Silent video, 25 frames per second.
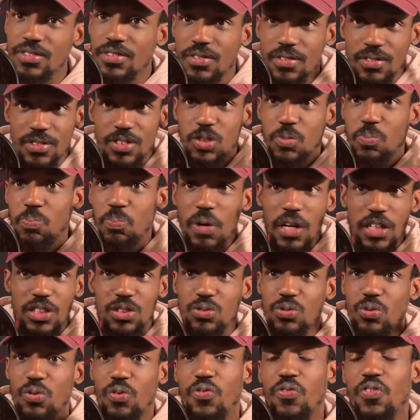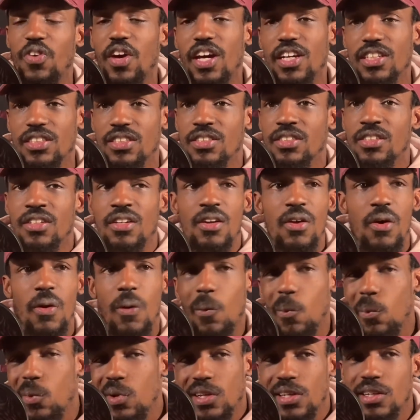special effects
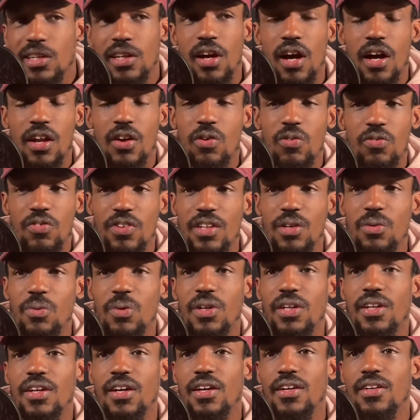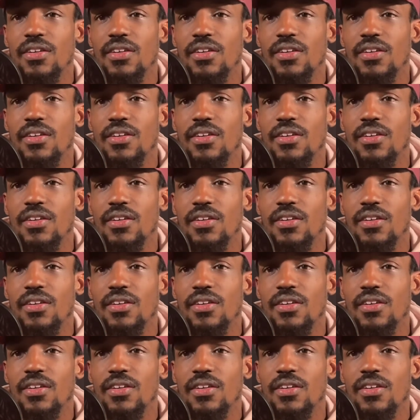when y'all don't really want that?